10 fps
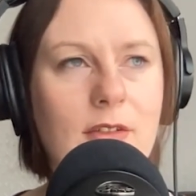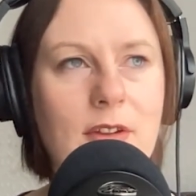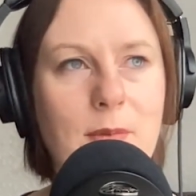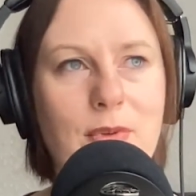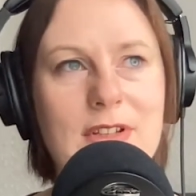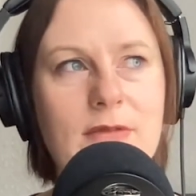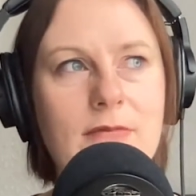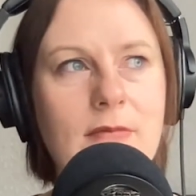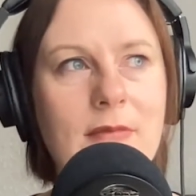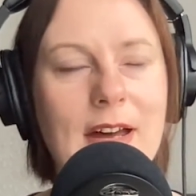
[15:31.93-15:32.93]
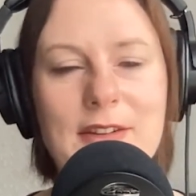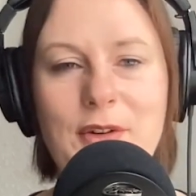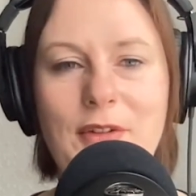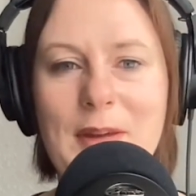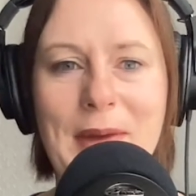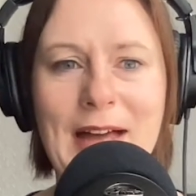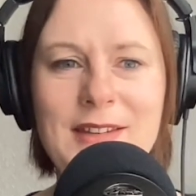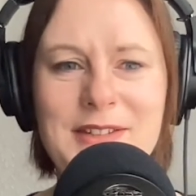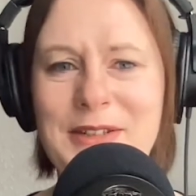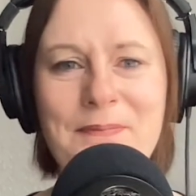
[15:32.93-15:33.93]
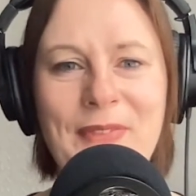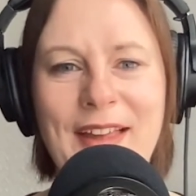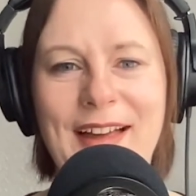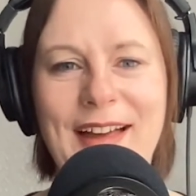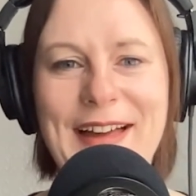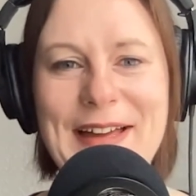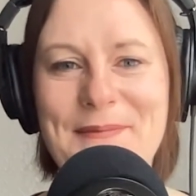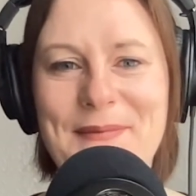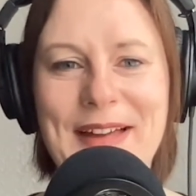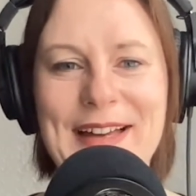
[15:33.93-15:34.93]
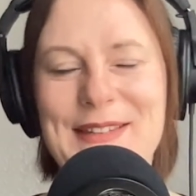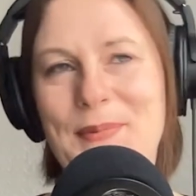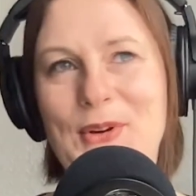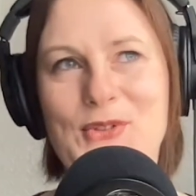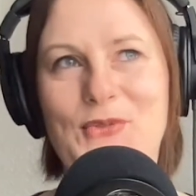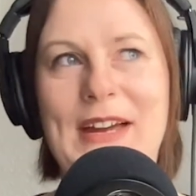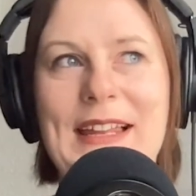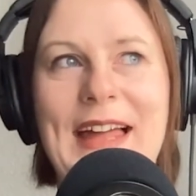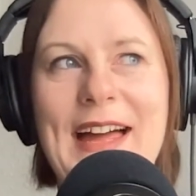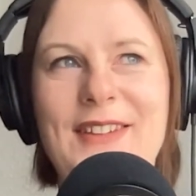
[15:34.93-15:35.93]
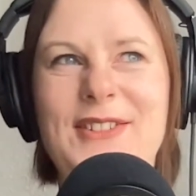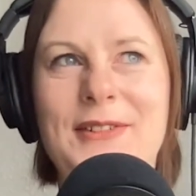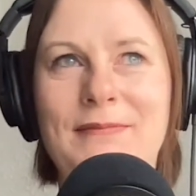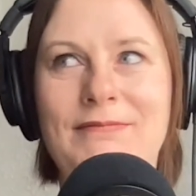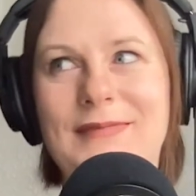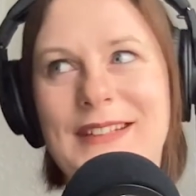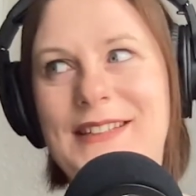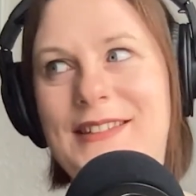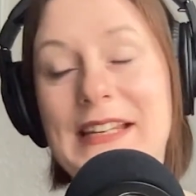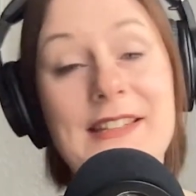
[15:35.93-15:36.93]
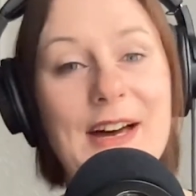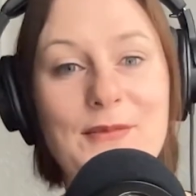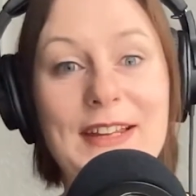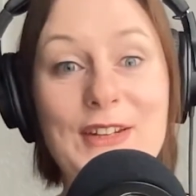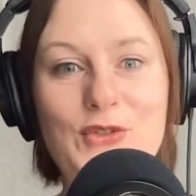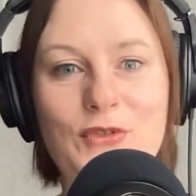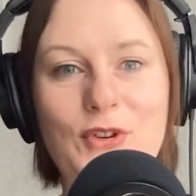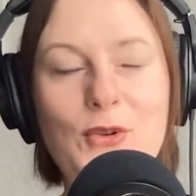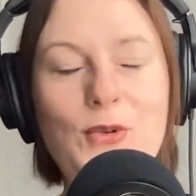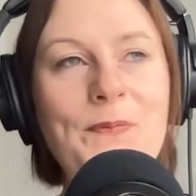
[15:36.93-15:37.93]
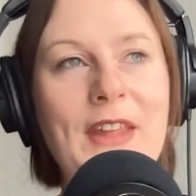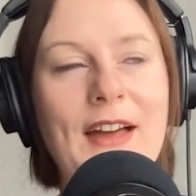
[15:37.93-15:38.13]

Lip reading: That Britain had a great past, I suppose, really. And is that really true?